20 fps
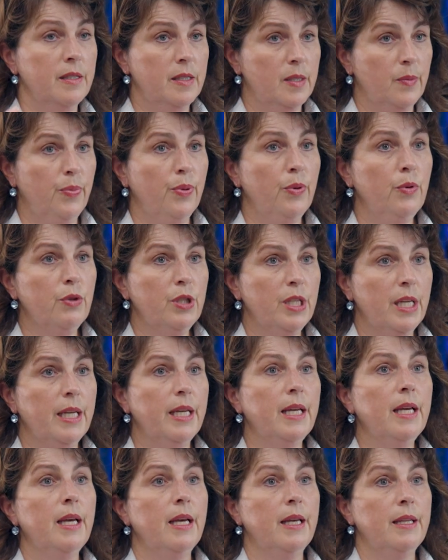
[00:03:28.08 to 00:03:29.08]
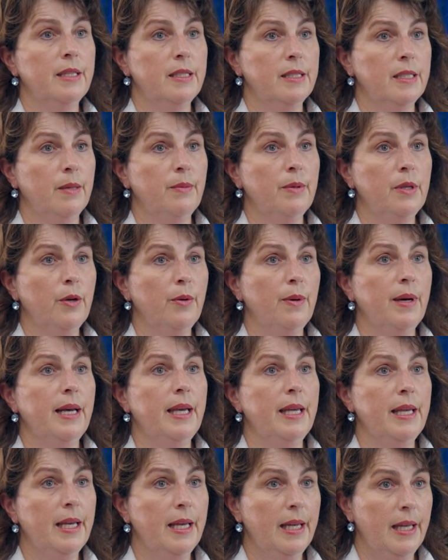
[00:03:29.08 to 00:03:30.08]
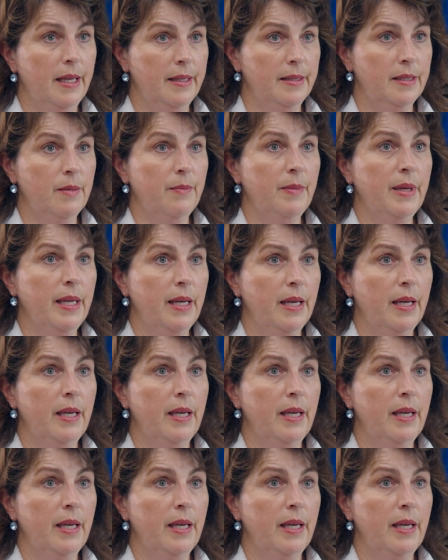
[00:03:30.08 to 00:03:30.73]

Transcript: supporting the WA SME